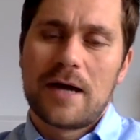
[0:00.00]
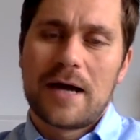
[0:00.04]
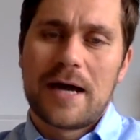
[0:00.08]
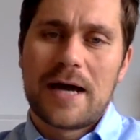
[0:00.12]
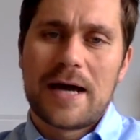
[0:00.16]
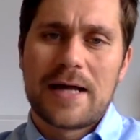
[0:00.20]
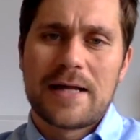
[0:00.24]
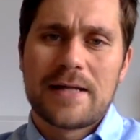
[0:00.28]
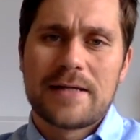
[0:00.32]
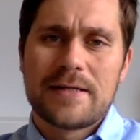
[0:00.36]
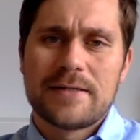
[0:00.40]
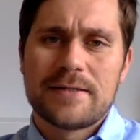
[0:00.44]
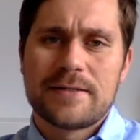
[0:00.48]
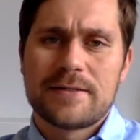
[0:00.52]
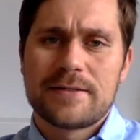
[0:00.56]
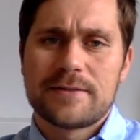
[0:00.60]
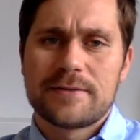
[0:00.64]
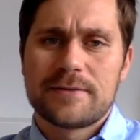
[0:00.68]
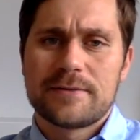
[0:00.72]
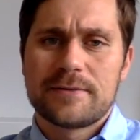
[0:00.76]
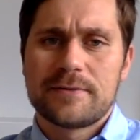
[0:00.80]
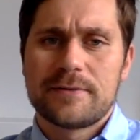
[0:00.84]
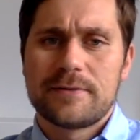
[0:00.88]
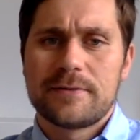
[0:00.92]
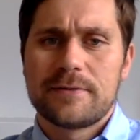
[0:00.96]
And
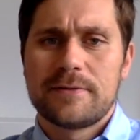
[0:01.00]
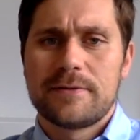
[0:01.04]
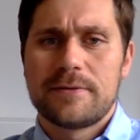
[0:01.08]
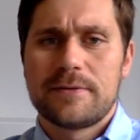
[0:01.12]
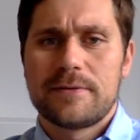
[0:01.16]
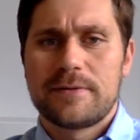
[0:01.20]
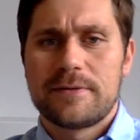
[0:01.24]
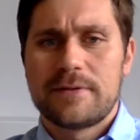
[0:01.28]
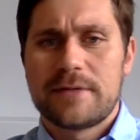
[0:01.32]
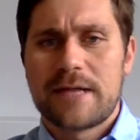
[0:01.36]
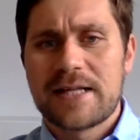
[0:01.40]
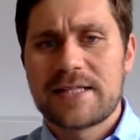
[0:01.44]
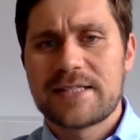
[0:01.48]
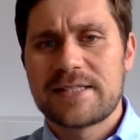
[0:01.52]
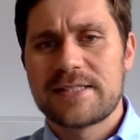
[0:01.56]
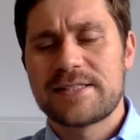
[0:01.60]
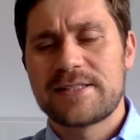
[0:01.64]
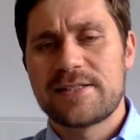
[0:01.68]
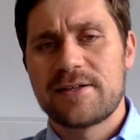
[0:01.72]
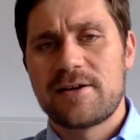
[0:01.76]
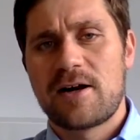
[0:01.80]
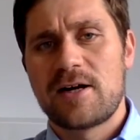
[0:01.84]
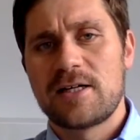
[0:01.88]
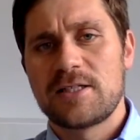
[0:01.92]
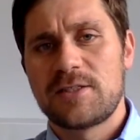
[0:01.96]
that
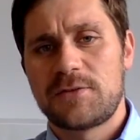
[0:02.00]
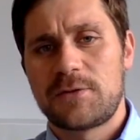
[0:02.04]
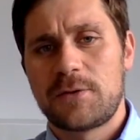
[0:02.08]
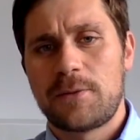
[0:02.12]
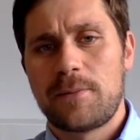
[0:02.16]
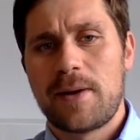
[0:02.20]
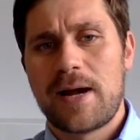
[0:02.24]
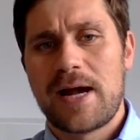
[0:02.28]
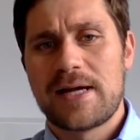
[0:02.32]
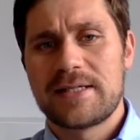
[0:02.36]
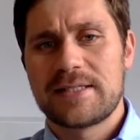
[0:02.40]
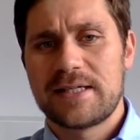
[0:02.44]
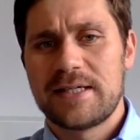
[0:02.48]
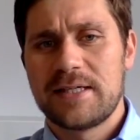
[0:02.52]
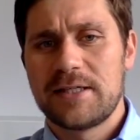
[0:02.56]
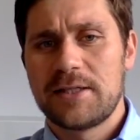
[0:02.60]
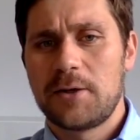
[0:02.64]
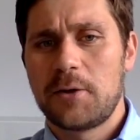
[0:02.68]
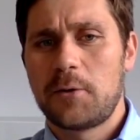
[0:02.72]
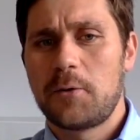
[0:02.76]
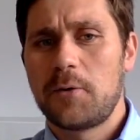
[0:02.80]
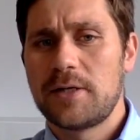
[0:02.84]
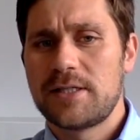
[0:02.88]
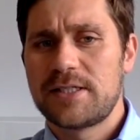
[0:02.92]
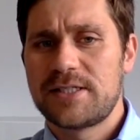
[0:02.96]
starts from asking
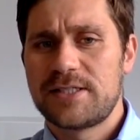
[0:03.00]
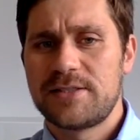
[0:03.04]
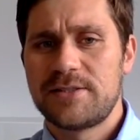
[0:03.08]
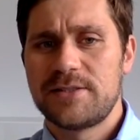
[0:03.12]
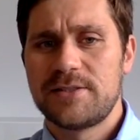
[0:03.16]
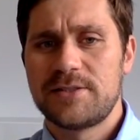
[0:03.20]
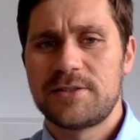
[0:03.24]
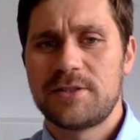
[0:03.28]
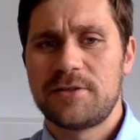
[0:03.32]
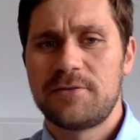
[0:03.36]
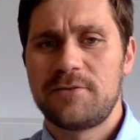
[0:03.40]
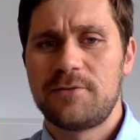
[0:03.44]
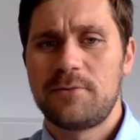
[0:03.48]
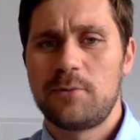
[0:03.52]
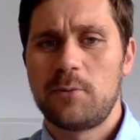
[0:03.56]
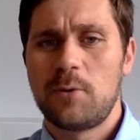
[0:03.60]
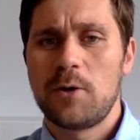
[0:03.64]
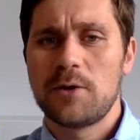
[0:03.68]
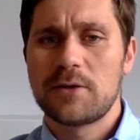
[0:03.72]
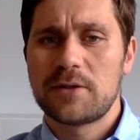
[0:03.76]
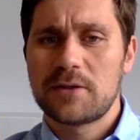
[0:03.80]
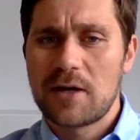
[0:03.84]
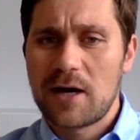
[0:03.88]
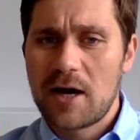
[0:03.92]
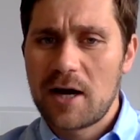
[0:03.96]
the questions of
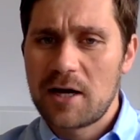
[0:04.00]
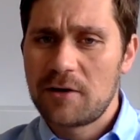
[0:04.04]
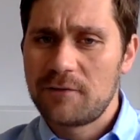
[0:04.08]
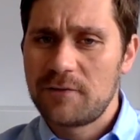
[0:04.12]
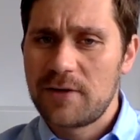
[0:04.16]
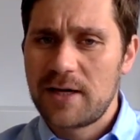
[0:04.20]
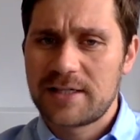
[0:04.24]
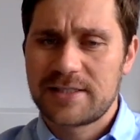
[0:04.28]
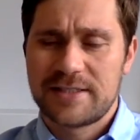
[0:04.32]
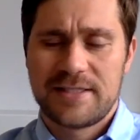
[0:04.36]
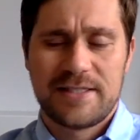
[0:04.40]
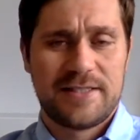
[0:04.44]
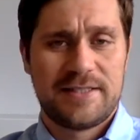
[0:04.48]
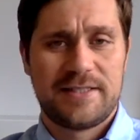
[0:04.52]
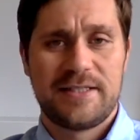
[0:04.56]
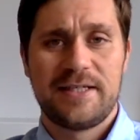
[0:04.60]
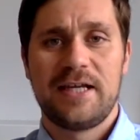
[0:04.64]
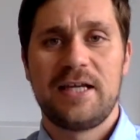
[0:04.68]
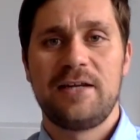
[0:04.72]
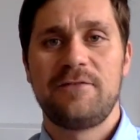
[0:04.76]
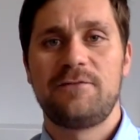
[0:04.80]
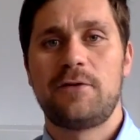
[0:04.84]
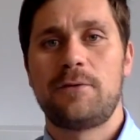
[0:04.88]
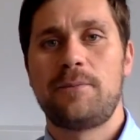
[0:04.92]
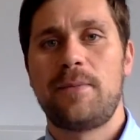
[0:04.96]
what kind of
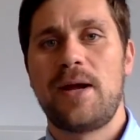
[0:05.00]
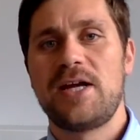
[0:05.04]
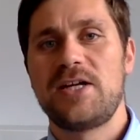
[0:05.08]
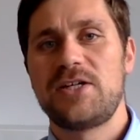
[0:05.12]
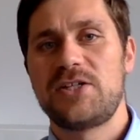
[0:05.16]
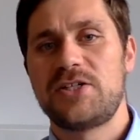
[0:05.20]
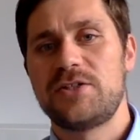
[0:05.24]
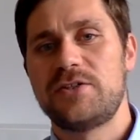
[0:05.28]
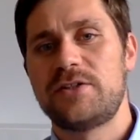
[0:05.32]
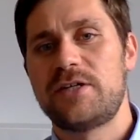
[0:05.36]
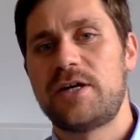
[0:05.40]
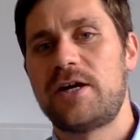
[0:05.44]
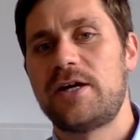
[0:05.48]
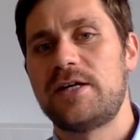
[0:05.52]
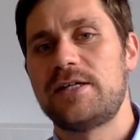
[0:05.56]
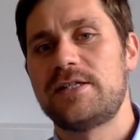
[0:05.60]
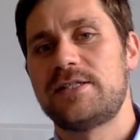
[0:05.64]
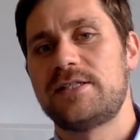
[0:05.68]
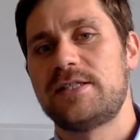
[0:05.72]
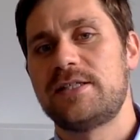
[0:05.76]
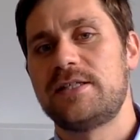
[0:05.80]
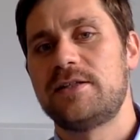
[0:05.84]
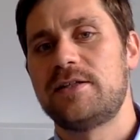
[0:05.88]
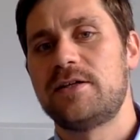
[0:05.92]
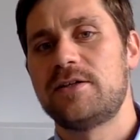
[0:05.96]
existing information there
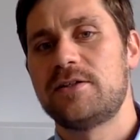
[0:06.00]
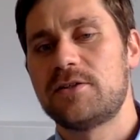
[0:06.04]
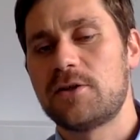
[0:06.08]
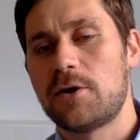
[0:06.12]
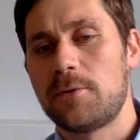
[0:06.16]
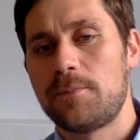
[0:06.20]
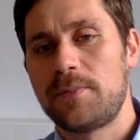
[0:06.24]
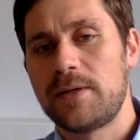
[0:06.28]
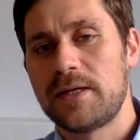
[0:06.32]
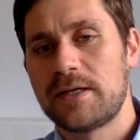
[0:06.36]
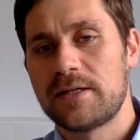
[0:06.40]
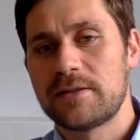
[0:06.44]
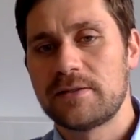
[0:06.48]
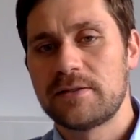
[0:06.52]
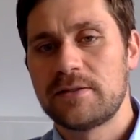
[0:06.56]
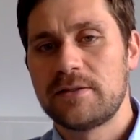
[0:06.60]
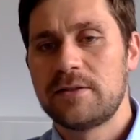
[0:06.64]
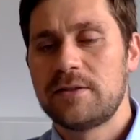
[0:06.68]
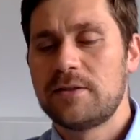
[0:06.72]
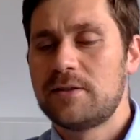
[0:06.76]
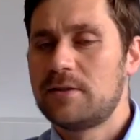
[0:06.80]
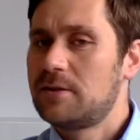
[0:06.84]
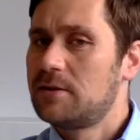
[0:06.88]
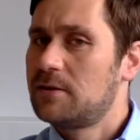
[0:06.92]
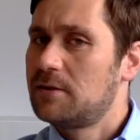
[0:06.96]
is in the topic,
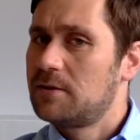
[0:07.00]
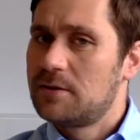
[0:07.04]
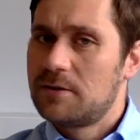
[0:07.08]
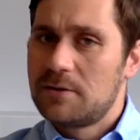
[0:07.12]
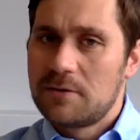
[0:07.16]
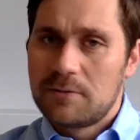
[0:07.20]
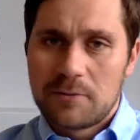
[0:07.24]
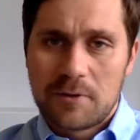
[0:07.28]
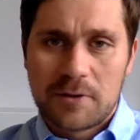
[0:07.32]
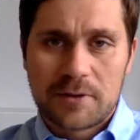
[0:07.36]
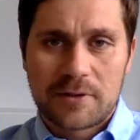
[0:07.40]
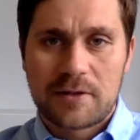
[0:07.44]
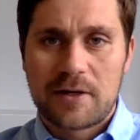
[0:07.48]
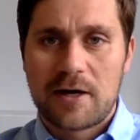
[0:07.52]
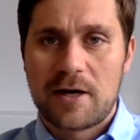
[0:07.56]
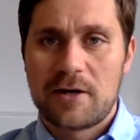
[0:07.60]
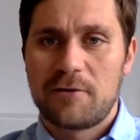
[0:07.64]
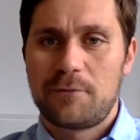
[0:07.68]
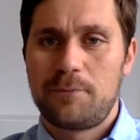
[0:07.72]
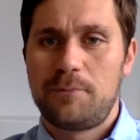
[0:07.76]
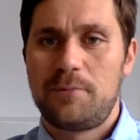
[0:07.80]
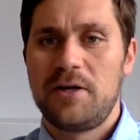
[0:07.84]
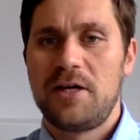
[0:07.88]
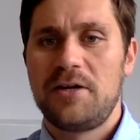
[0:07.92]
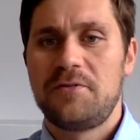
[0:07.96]
what
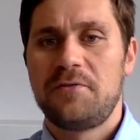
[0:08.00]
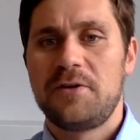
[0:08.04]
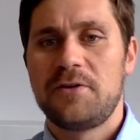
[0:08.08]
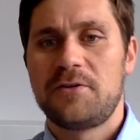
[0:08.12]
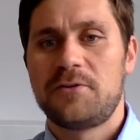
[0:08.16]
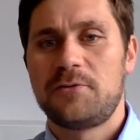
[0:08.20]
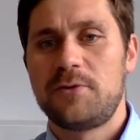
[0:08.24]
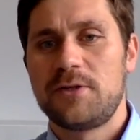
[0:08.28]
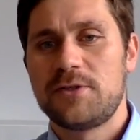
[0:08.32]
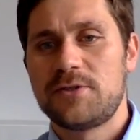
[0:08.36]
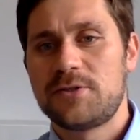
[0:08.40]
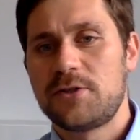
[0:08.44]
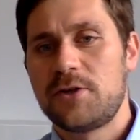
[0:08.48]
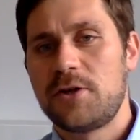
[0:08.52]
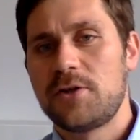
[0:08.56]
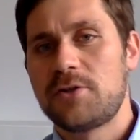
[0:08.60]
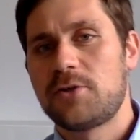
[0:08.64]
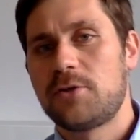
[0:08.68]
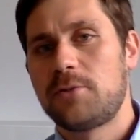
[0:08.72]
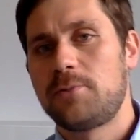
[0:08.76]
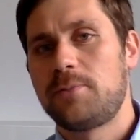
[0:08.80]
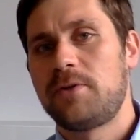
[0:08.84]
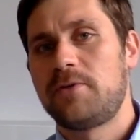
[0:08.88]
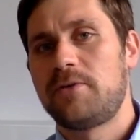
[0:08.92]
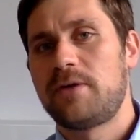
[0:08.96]
kind of previous
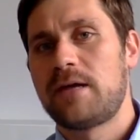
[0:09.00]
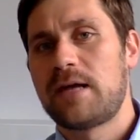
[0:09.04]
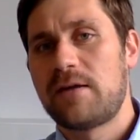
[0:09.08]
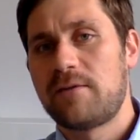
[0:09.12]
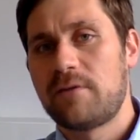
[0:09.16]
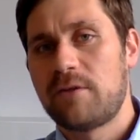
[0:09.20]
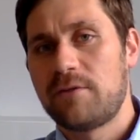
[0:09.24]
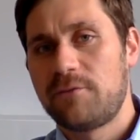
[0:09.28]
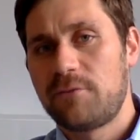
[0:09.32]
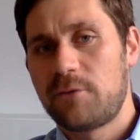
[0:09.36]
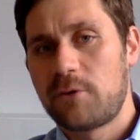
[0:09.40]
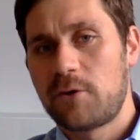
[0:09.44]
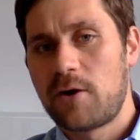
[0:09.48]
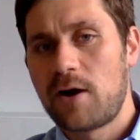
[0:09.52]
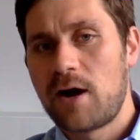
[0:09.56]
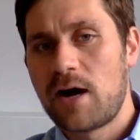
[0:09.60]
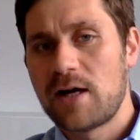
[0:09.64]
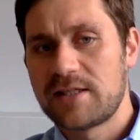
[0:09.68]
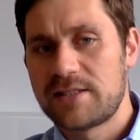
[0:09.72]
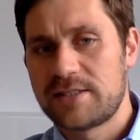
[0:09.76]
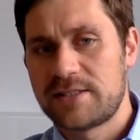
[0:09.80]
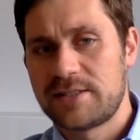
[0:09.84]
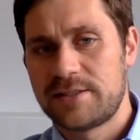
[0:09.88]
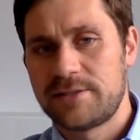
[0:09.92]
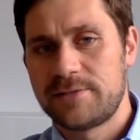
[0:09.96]
research could be relevant for
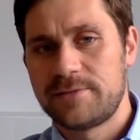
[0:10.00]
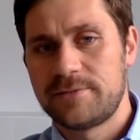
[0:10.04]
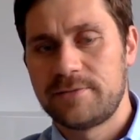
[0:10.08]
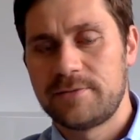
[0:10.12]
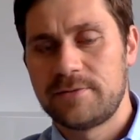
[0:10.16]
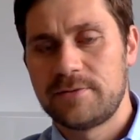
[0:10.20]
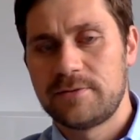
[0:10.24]
us,